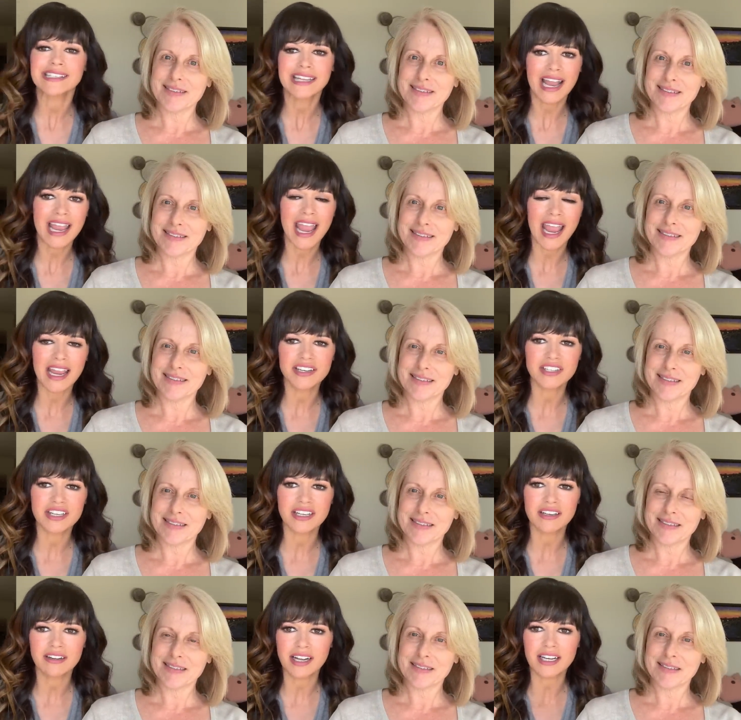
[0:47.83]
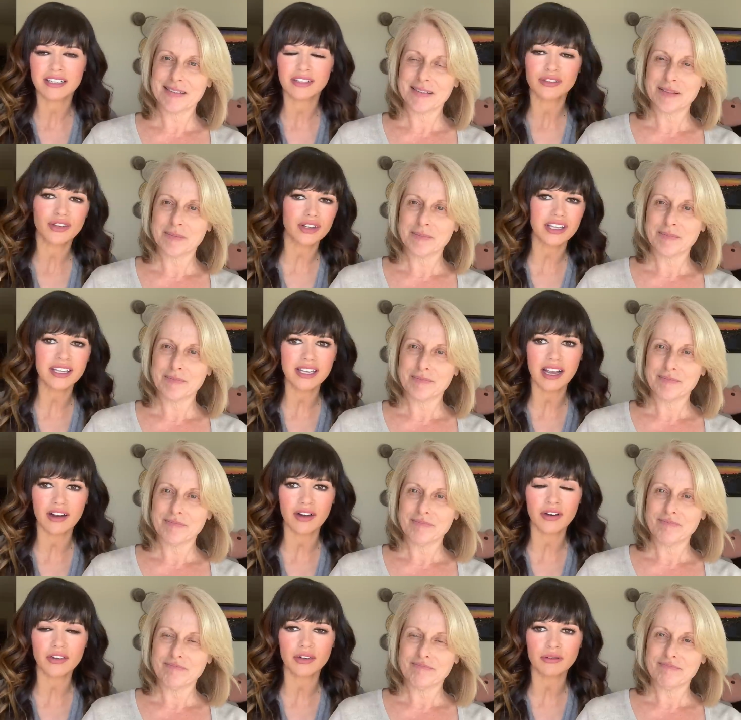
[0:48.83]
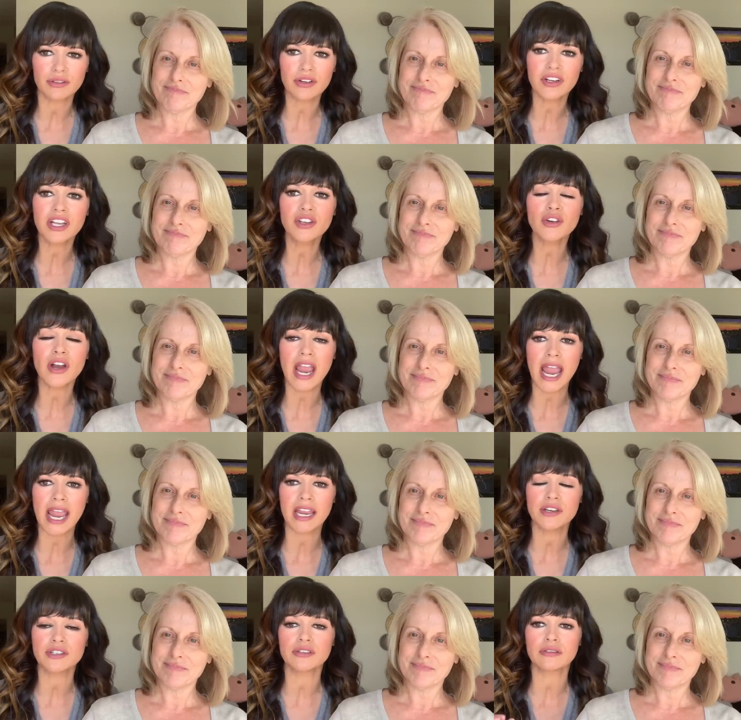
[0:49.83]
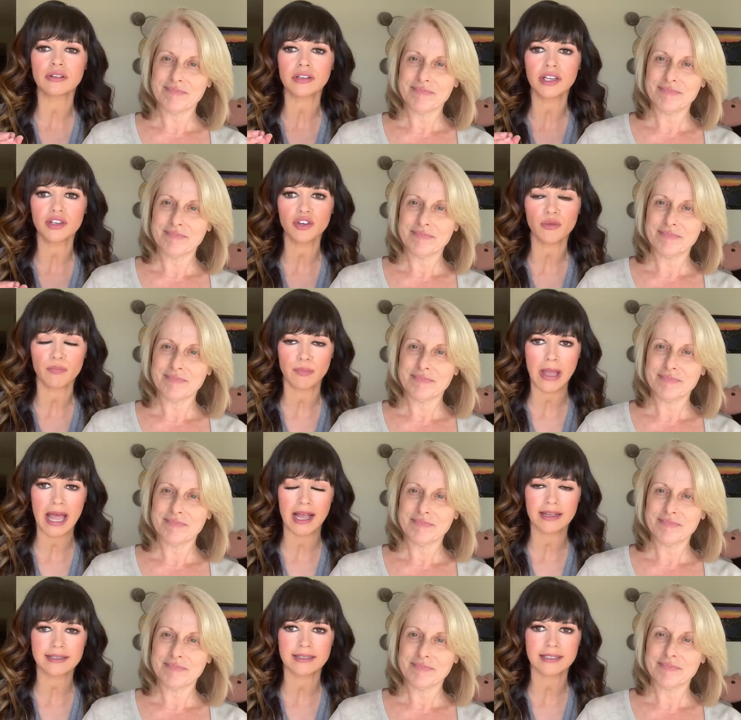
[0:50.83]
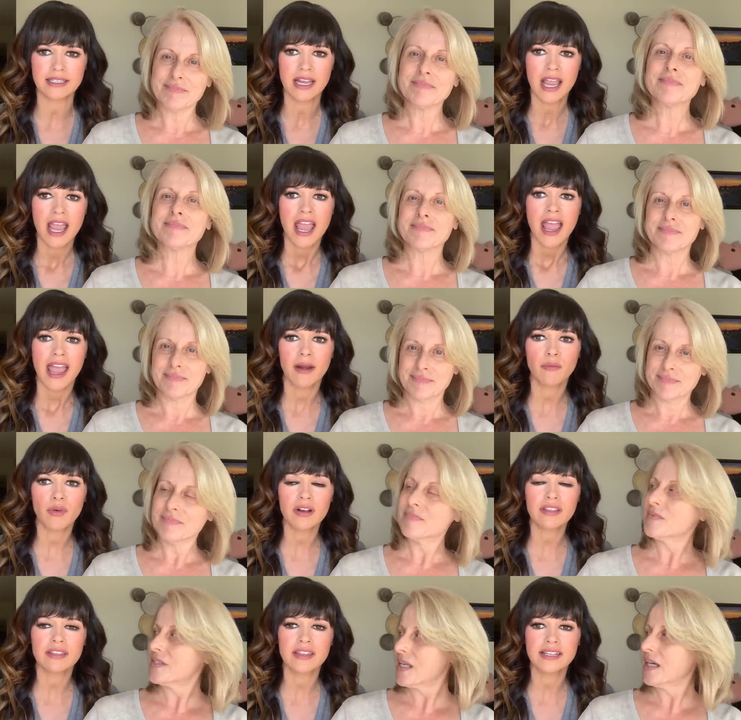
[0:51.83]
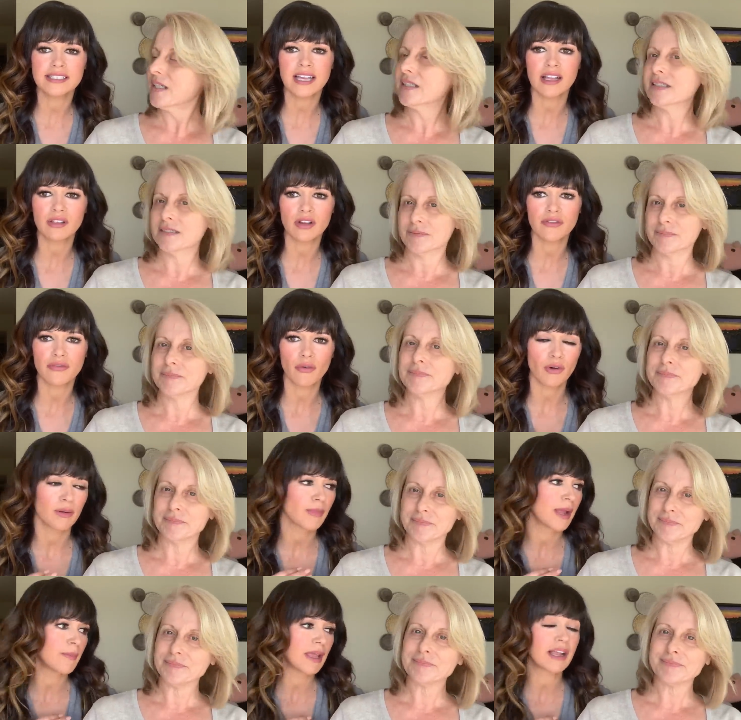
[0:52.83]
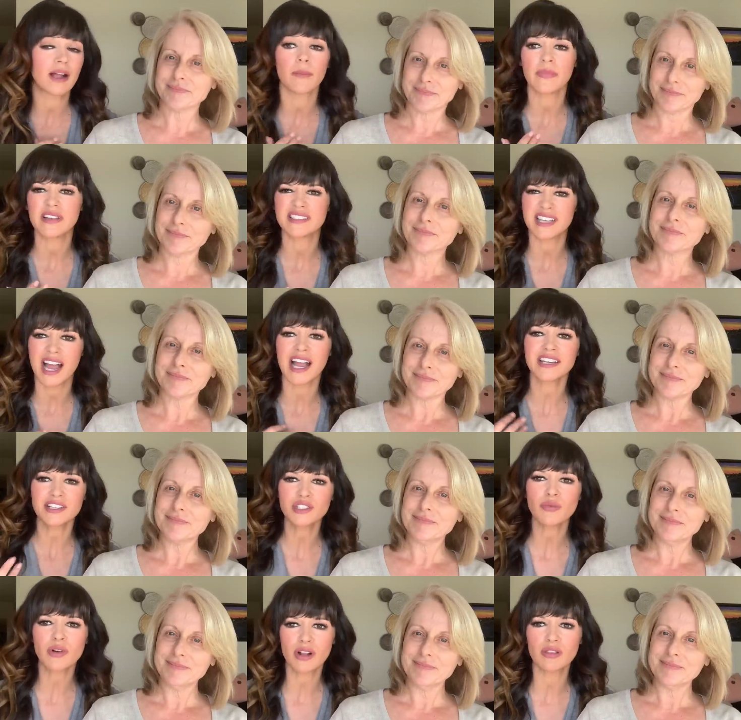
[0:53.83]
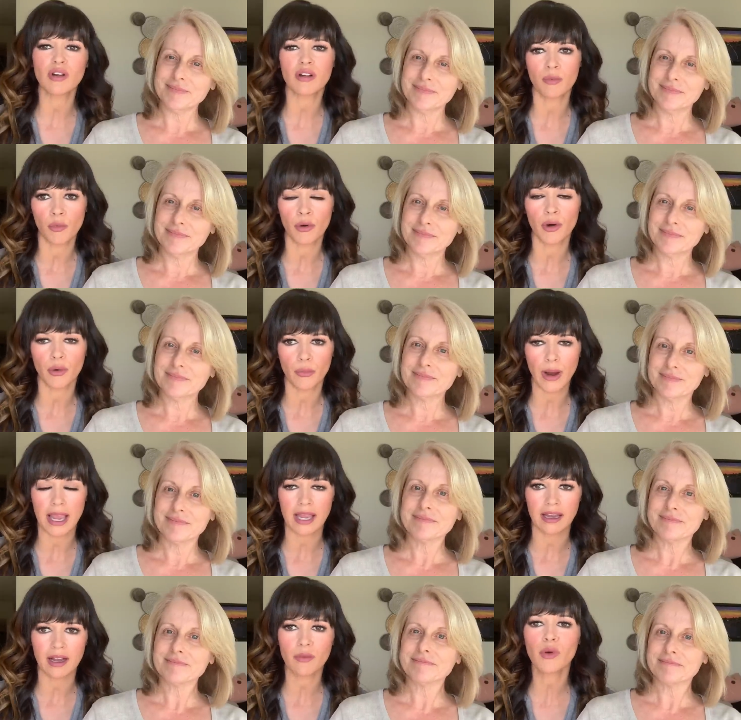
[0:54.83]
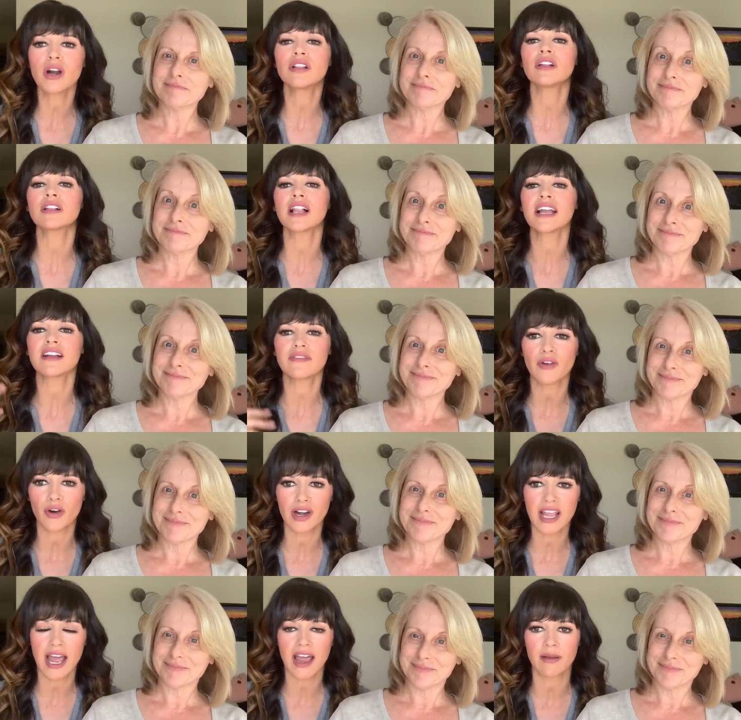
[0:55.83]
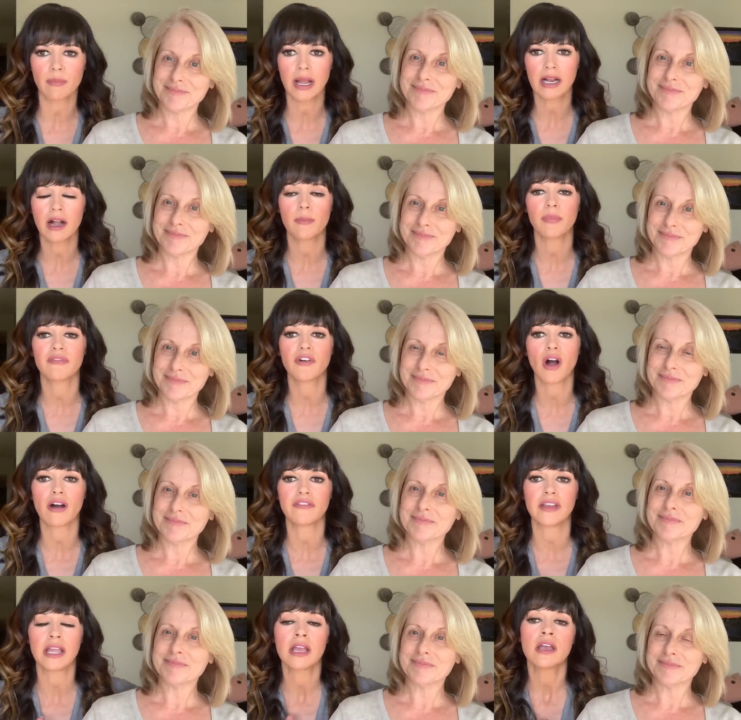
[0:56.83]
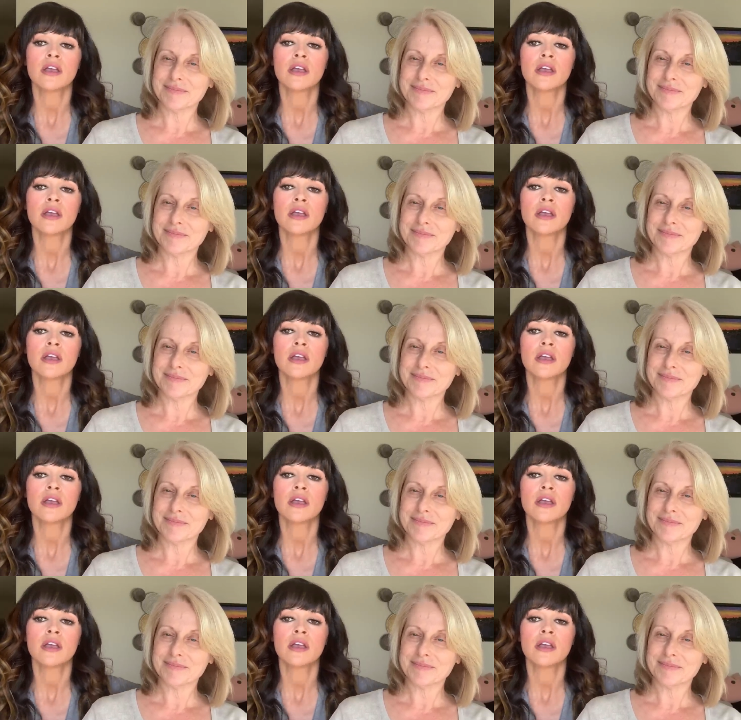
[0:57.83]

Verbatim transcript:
Speaker 1: anti-aging. You're not looking younger. You're looking your age. You're looking your best. And one of the things I look for in my makeup is I just want to look more awake. I want to look like I've already had my cup of coffee.